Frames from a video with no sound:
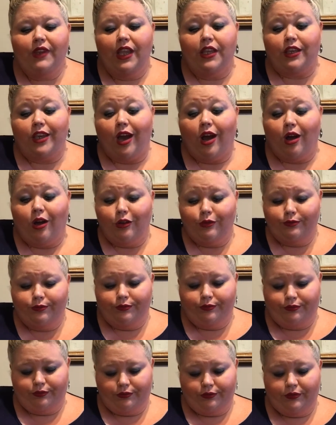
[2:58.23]
Y'all,
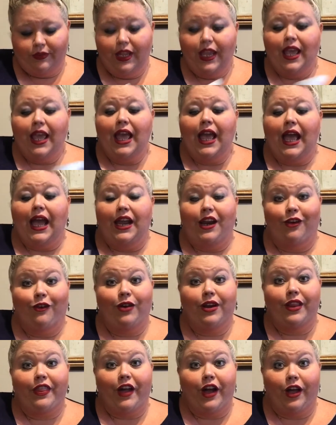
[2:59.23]
I know
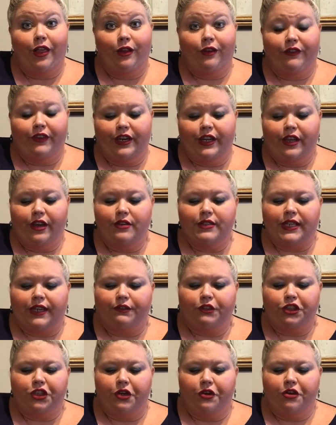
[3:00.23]
one of the other videos
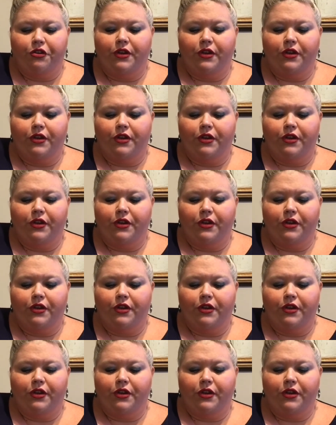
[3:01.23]
I've shown